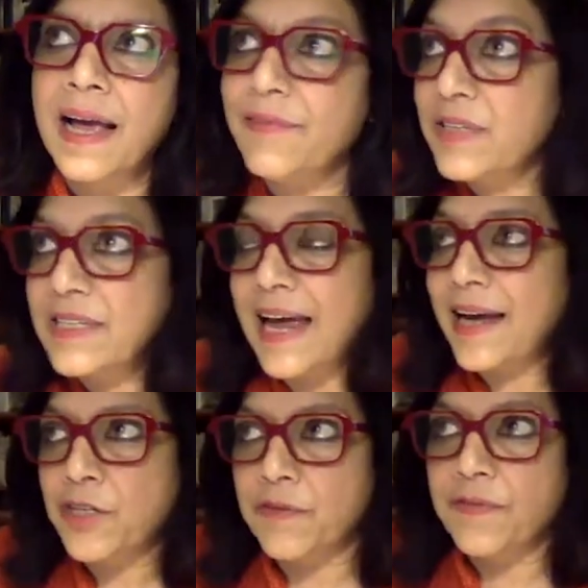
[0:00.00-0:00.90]
have a
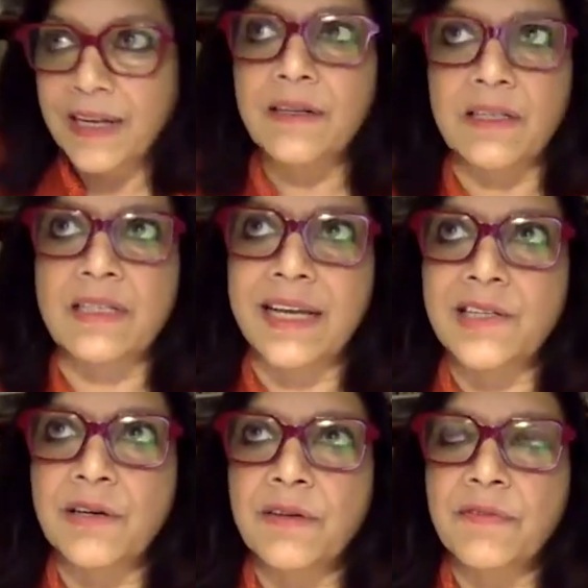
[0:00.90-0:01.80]
stash of letters
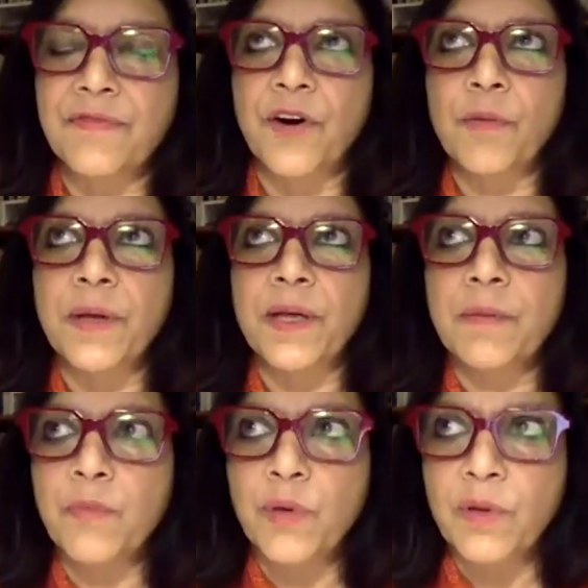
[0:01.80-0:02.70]
actually from
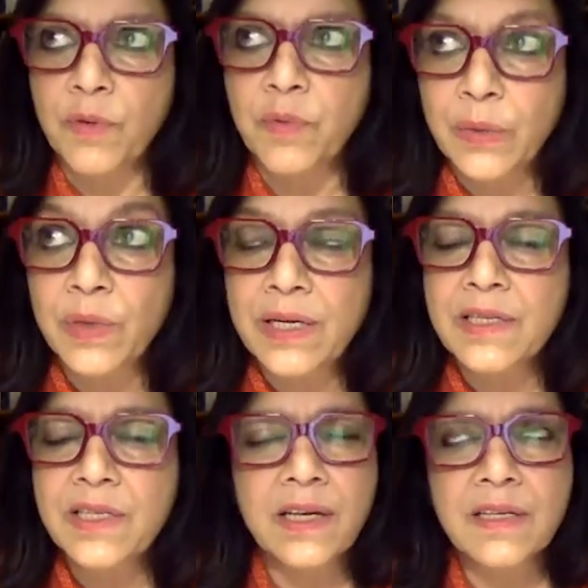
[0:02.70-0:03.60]
him that we
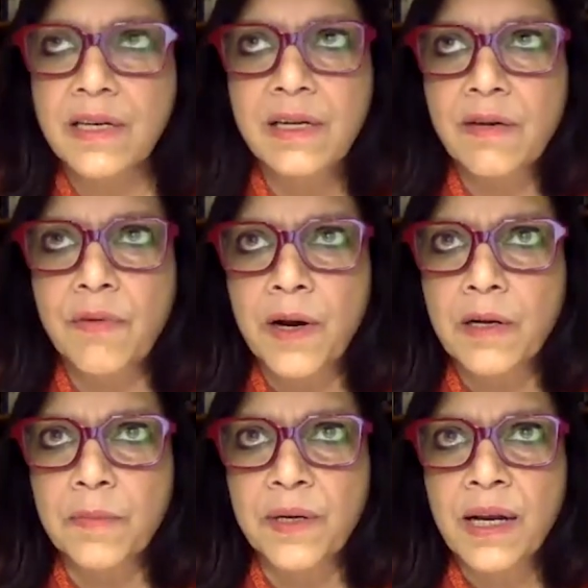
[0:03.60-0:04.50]
exchanged.
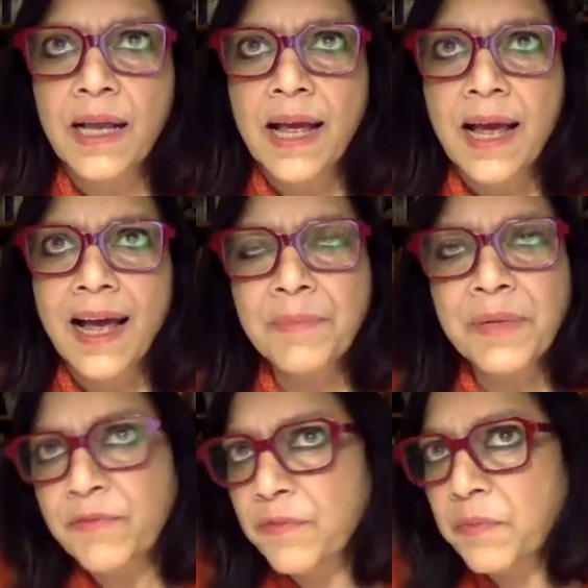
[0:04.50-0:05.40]
Remarkable. I
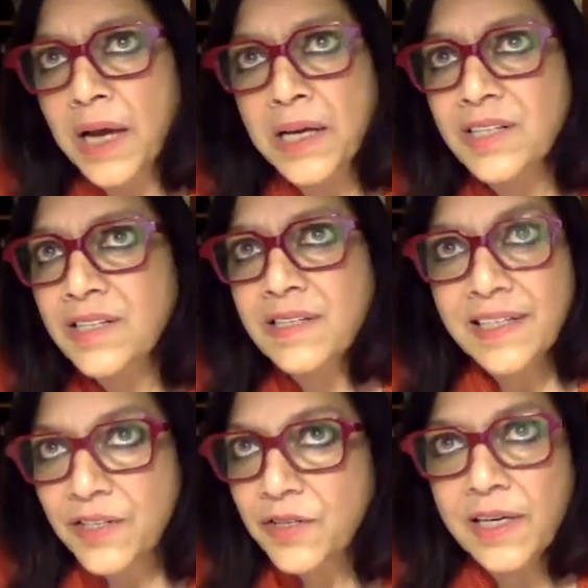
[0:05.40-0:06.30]
mean, I just
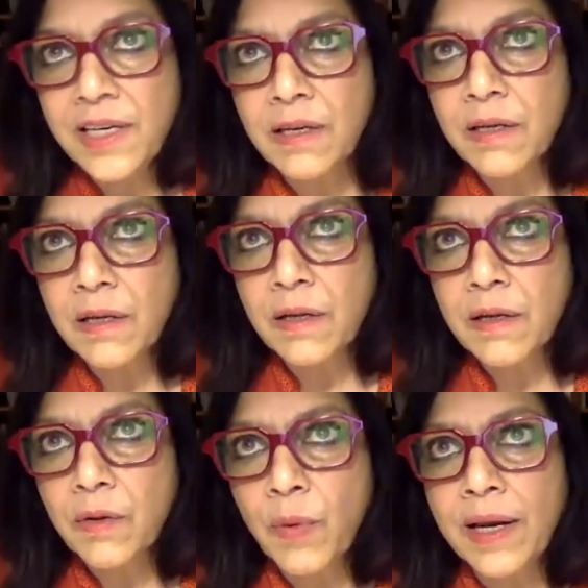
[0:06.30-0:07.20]
literally,
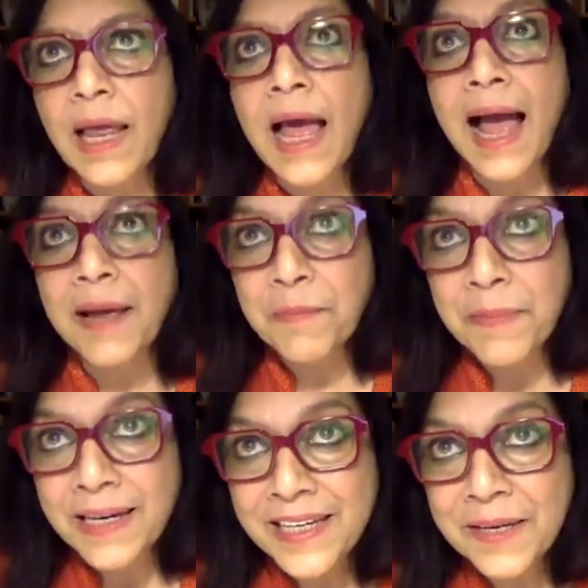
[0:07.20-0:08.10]
well, I
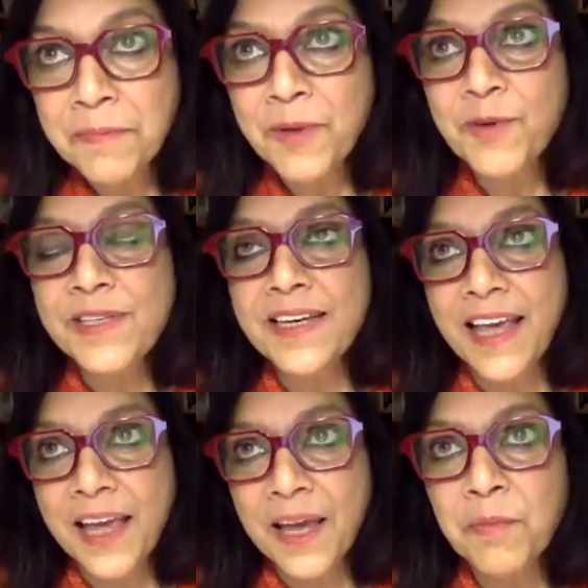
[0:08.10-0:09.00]
met him because he
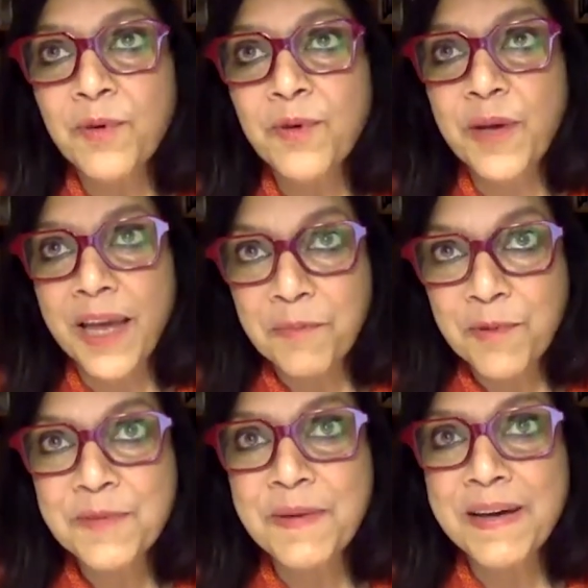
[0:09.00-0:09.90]
came to
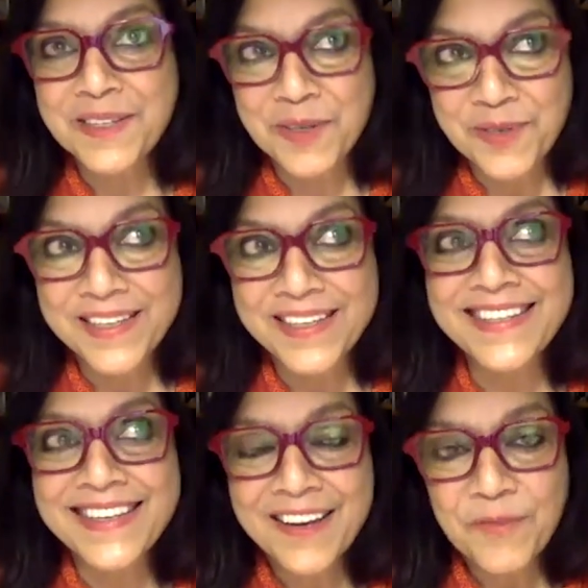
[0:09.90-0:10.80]
Cambridge,
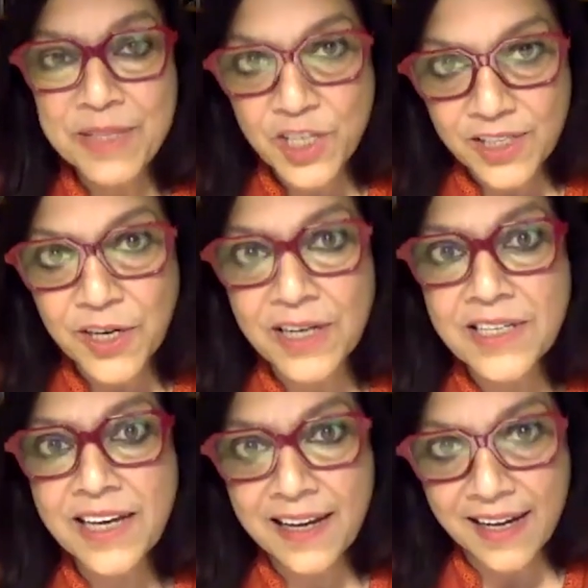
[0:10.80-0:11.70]
Massachusetts with Shatranj Ke